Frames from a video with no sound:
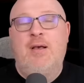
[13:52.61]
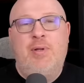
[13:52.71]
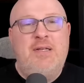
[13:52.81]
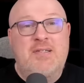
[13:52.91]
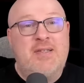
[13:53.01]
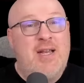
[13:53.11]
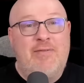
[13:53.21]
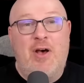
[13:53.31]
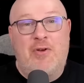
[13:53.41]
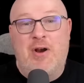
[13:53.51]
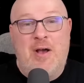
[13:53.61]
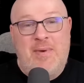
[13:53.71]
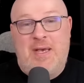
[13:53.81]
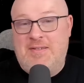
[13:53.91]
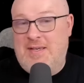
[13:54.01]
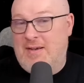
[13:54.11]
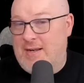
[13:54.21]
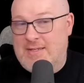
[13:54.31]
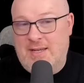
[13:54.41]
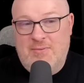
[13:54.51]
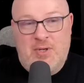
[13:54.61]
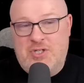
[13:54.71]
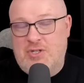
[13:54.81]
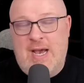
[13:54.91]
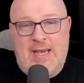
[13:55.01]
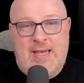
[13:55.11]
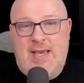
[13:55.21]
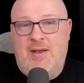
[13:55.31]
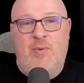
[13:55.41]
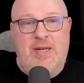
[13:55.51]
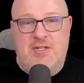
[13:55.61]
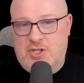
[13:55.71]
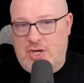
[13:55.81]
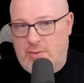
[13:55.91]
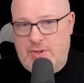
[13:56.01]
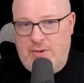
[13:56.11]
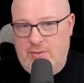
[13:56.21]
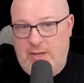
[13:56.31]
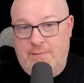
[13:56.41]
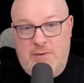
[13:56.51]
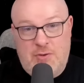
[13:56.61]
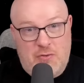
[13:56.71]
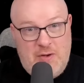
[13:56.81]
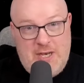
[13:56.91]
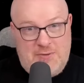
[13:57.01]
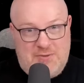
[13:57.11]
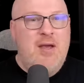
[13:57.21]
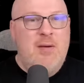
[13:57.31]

plus a ton of other amazing content, which I can't wait to share with you in future videos.